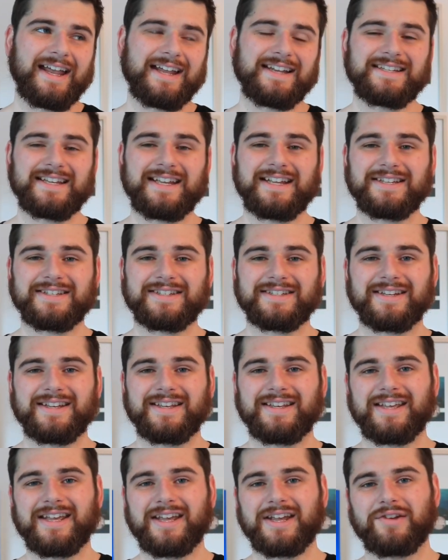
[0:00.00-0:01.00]
he tends to
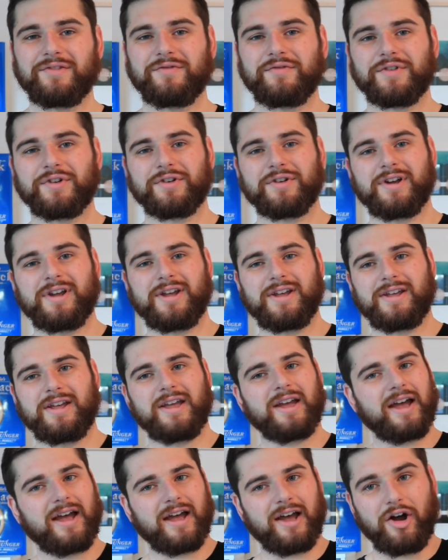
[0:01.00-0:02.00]
get
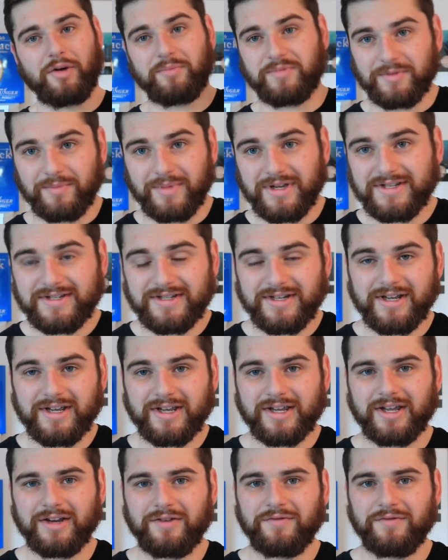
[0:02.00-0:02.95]
very optimistic